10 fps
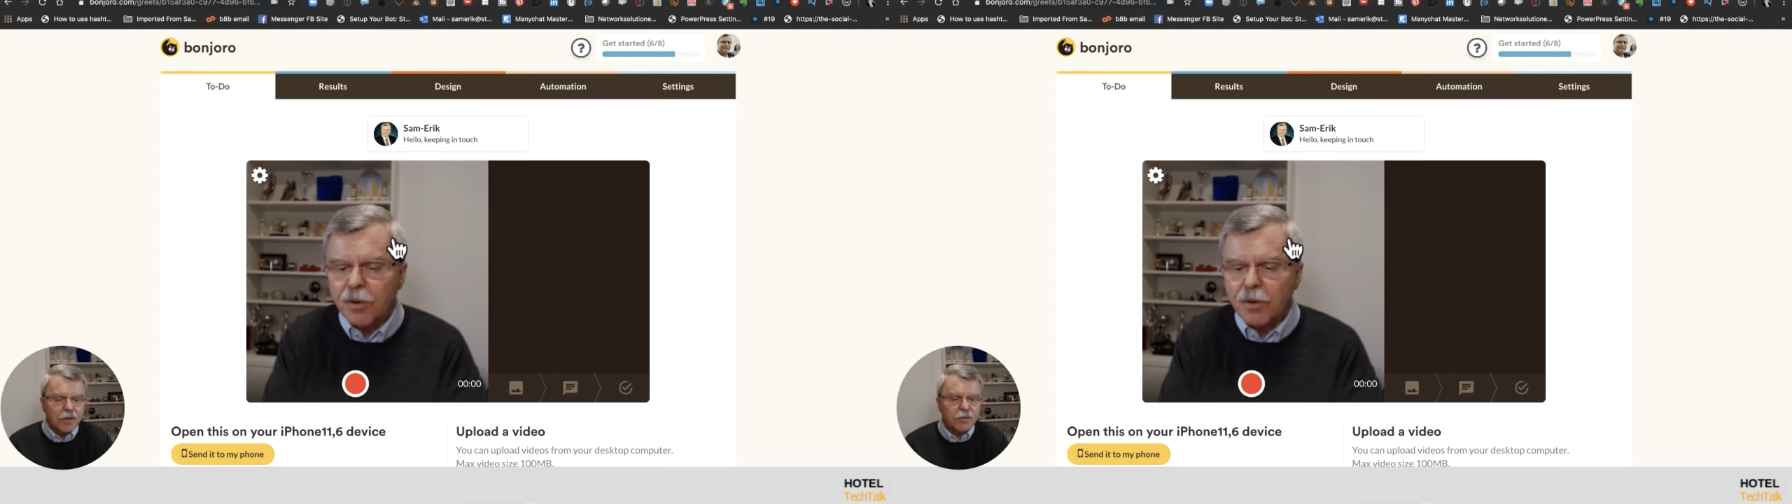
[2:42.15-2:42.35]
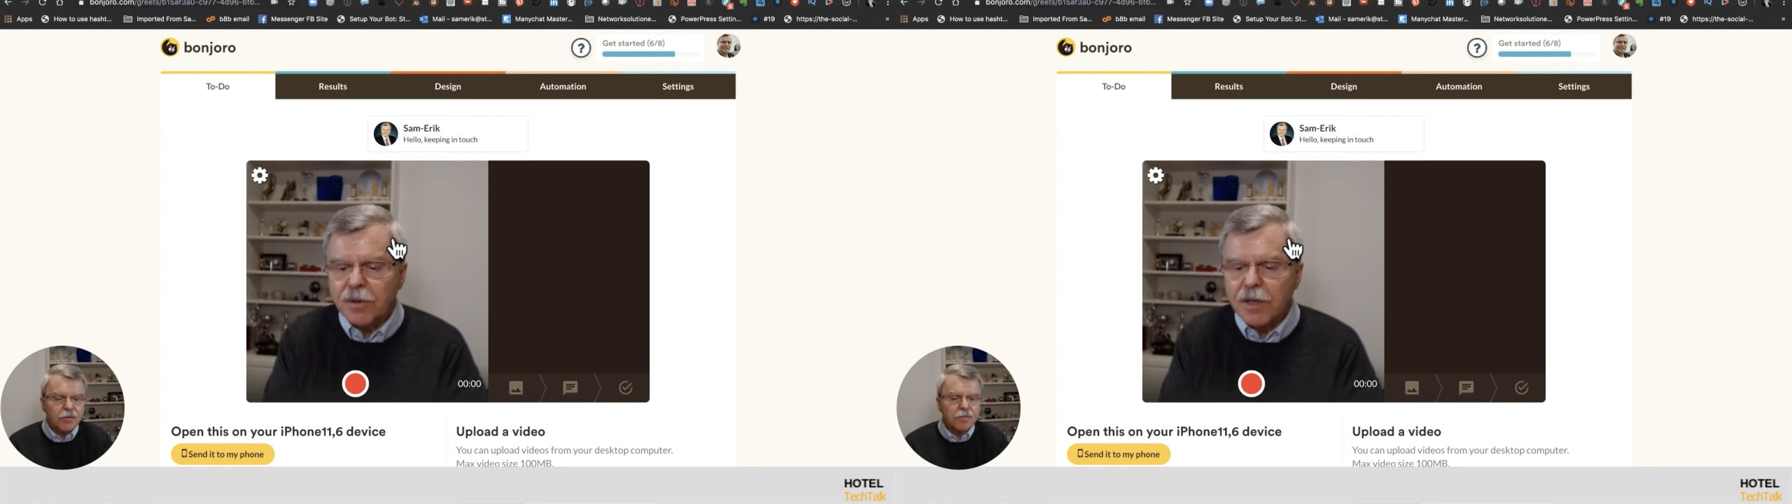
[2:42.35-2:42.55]

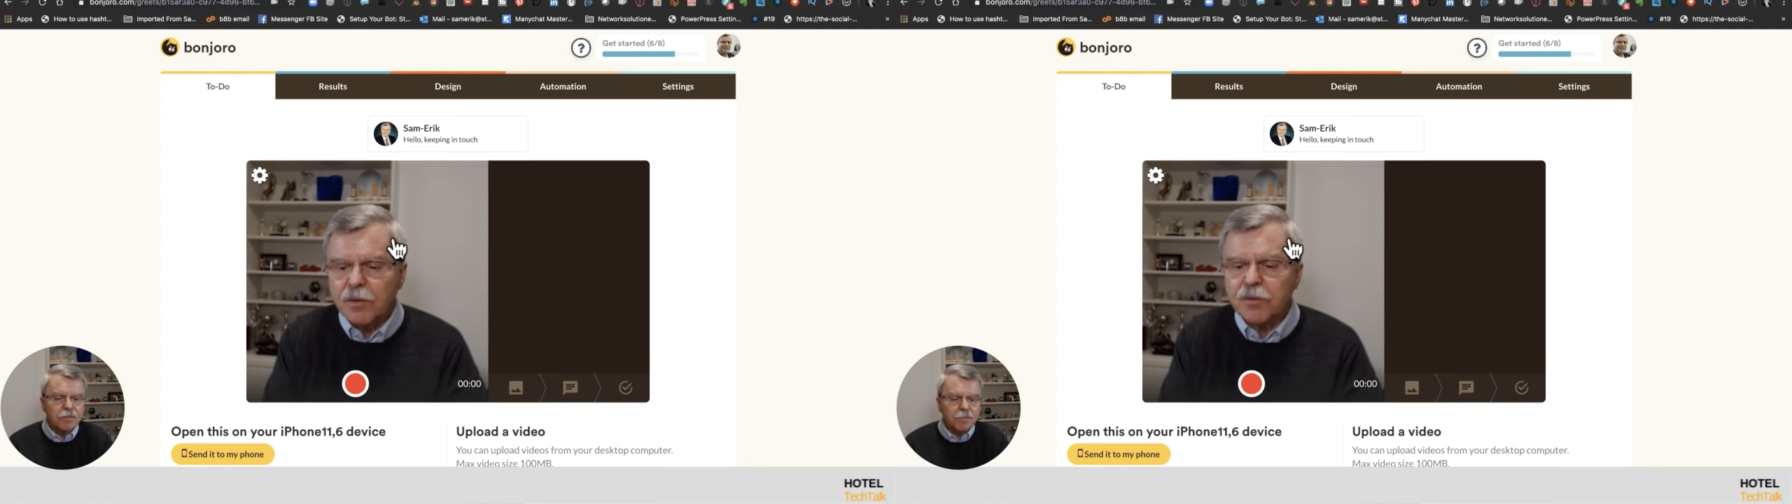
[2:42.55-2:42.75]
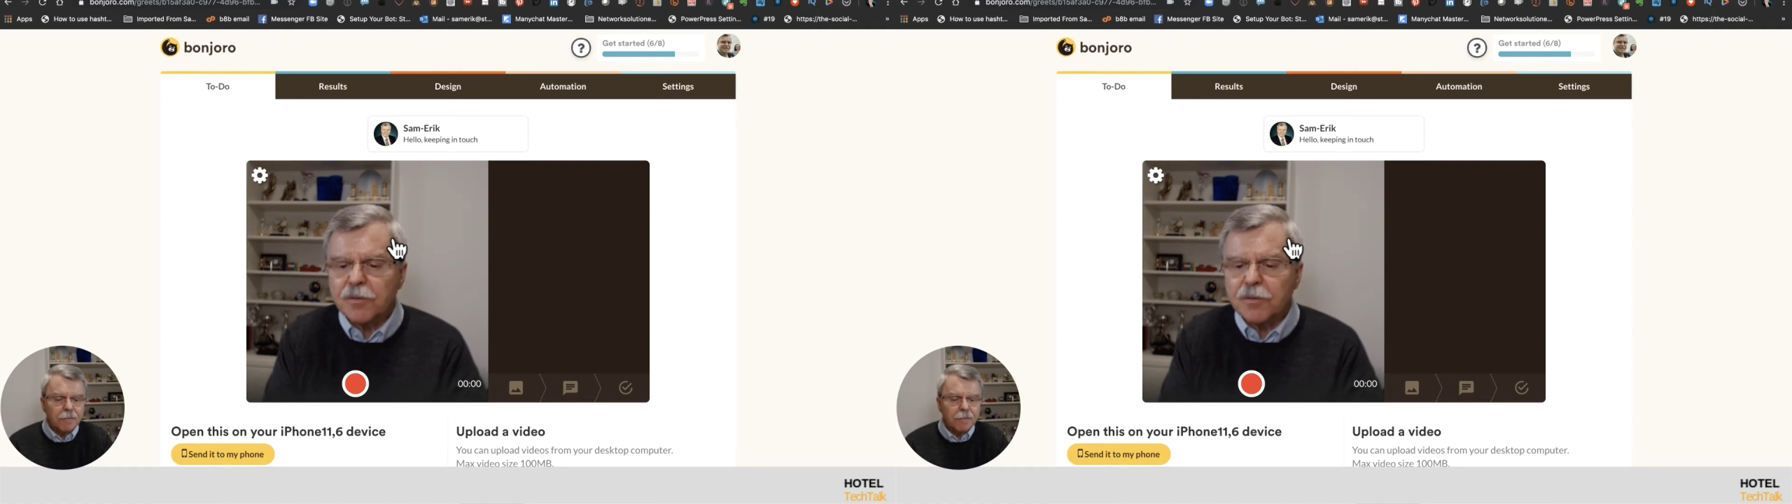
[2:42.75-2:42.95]
out.
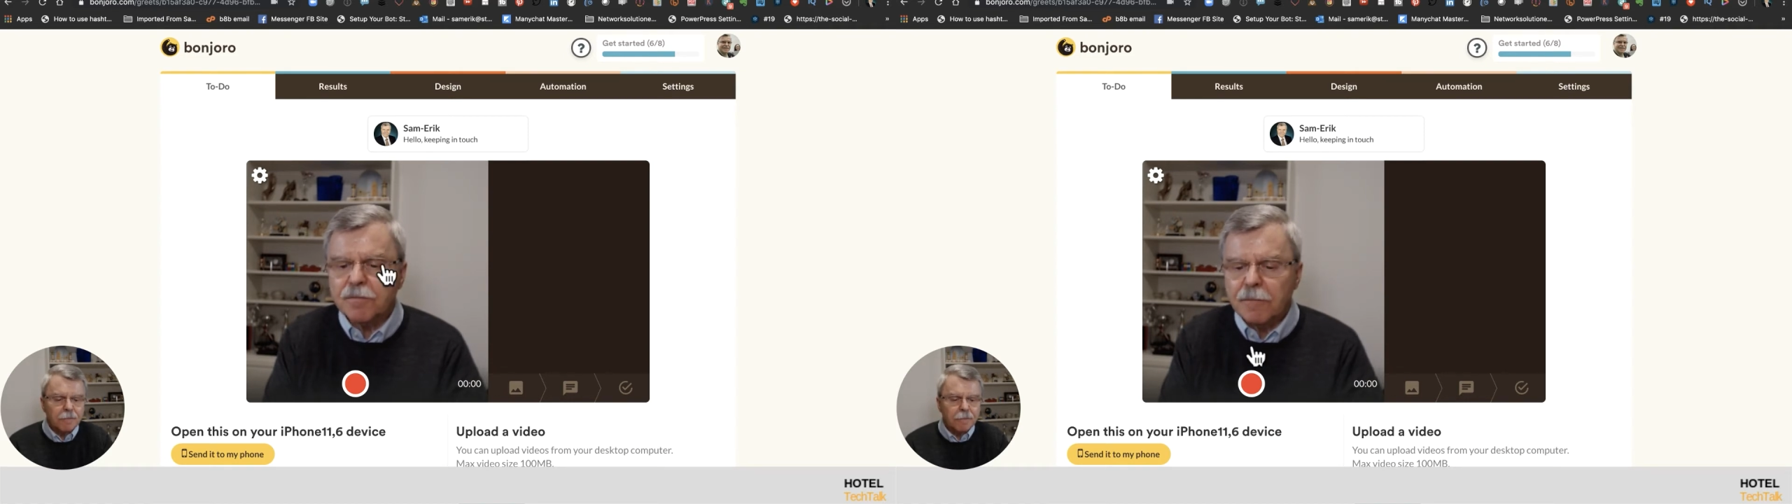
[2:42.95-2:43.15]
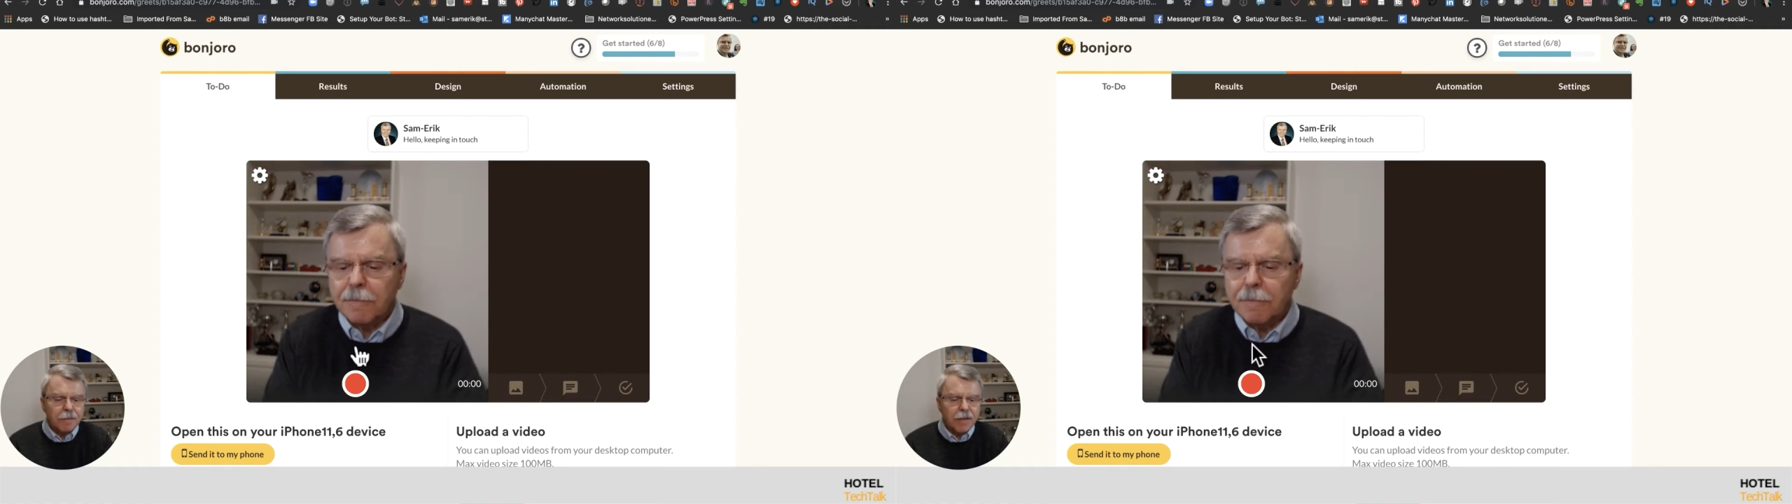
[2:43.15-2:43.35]

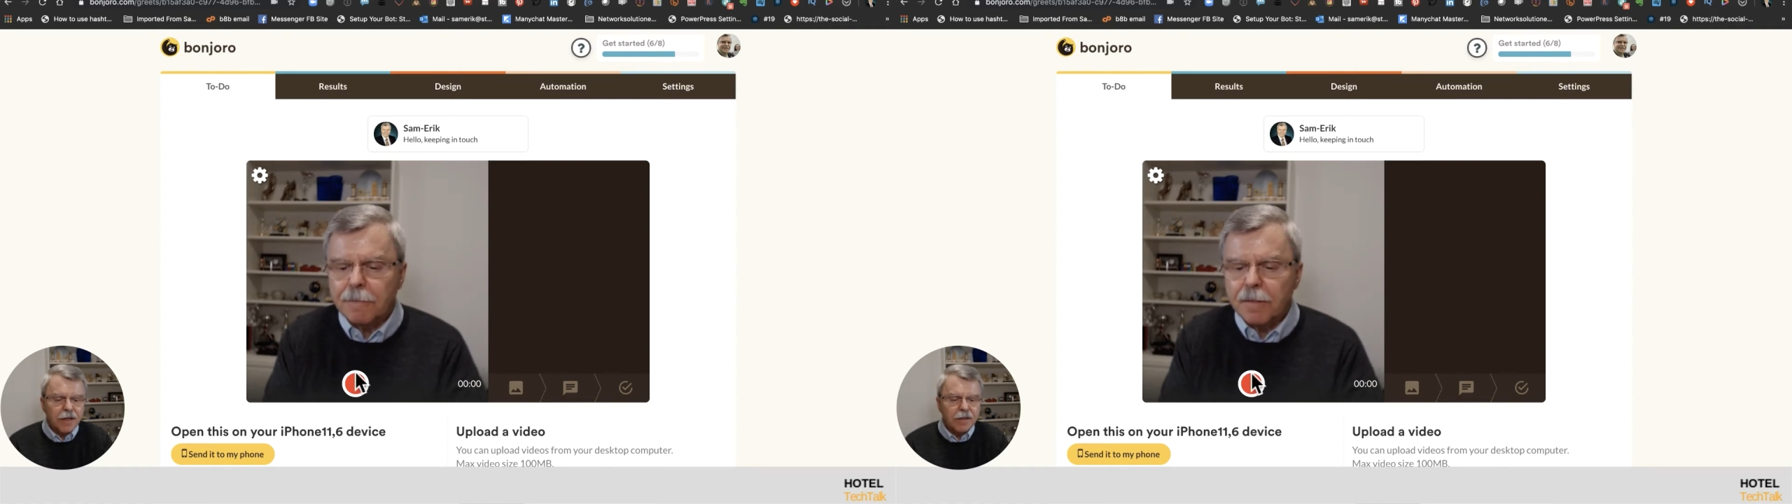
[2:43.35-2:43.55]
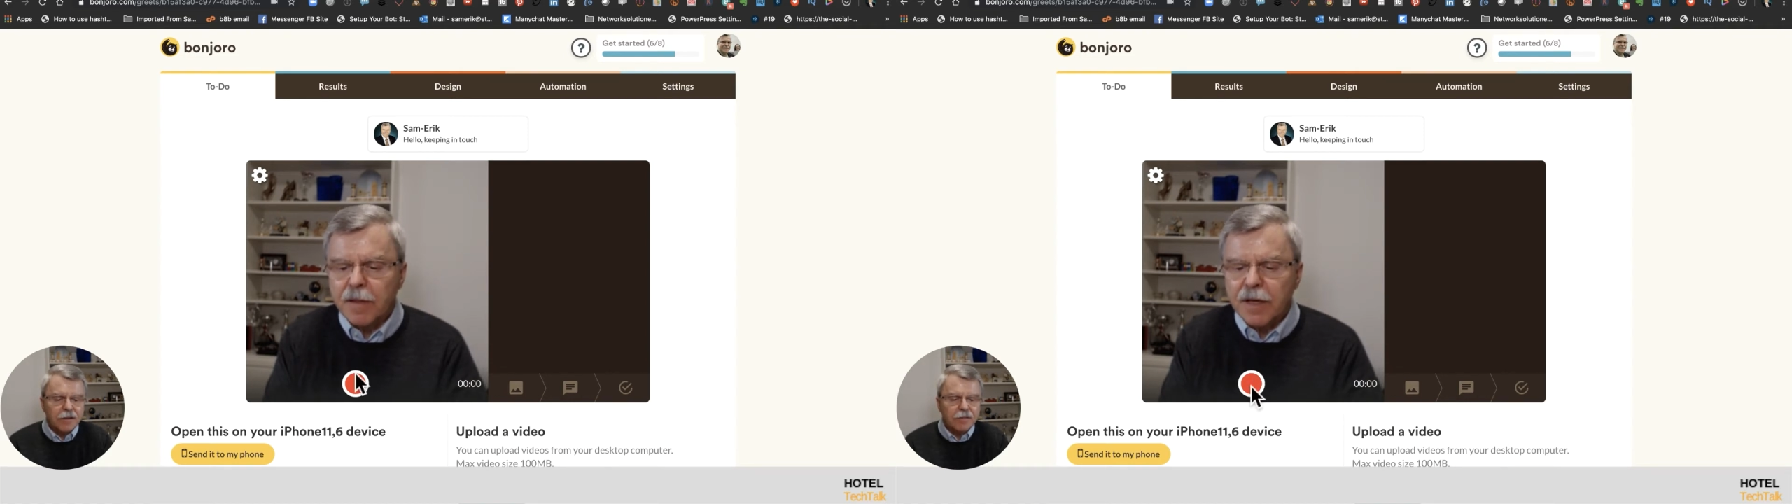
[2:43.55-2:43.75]

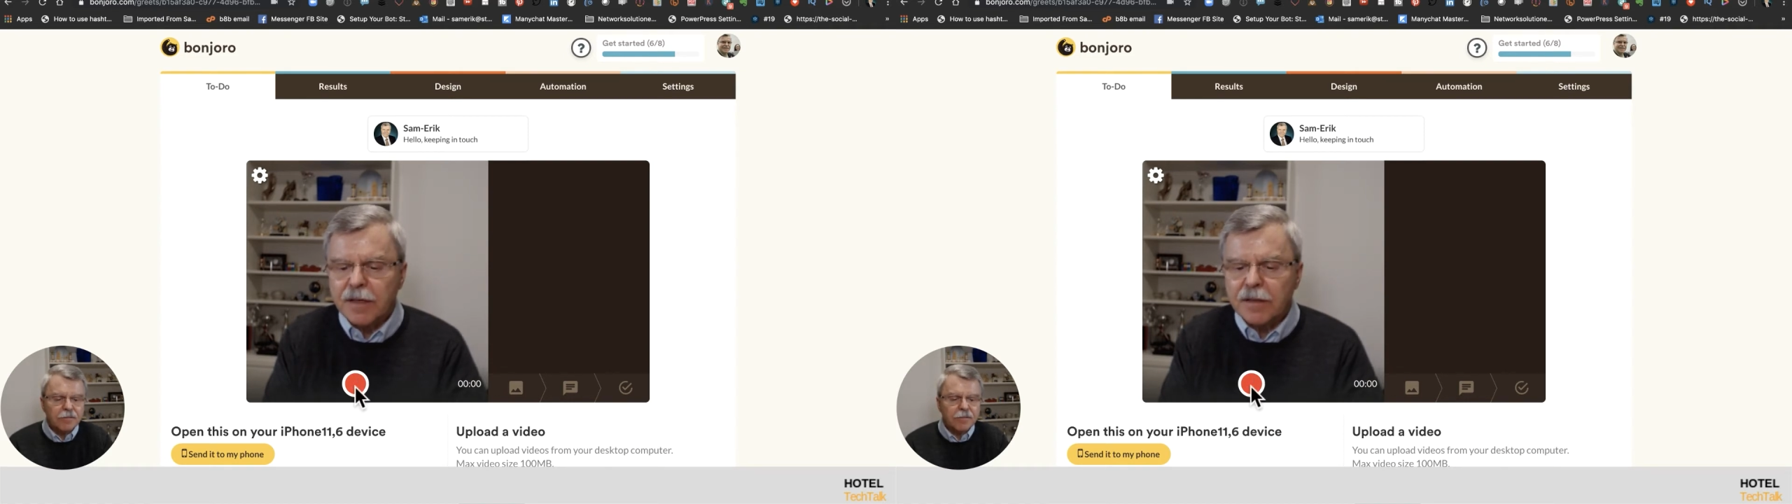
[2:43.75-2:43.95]
And